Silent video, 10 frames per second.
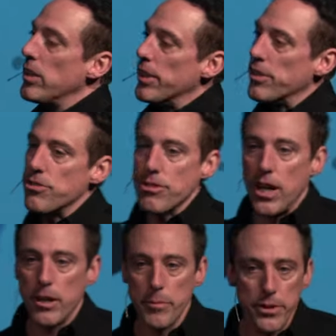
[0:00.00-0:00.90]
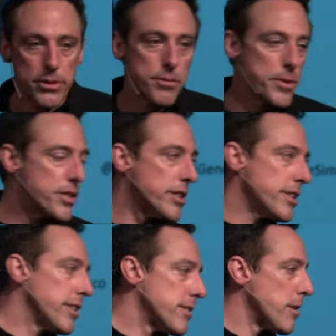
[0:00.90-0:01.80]
like astronomers,
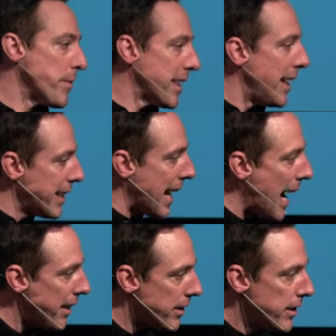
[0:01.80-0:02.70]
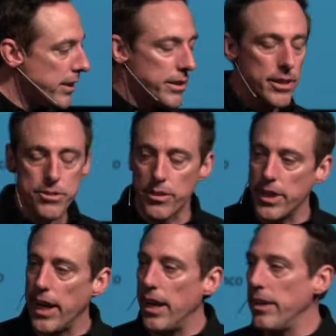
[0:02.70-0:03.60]
magicians, something like that. And so
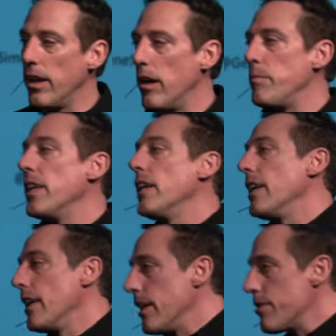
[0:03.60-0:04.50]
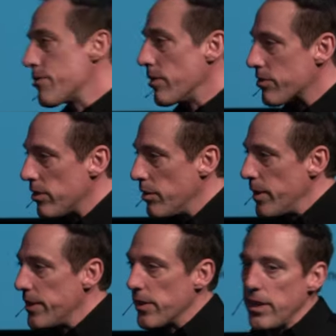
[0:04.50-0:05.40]
they end up in Jerusalem
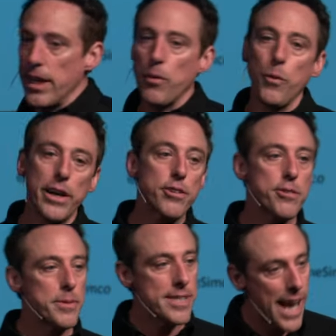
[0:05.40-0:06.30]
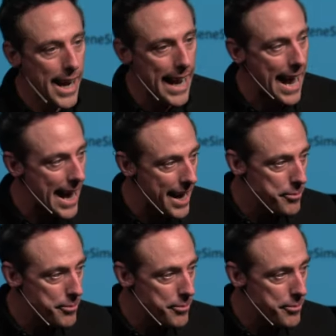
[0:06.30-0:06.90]
and they're like, Where's the Messiah at?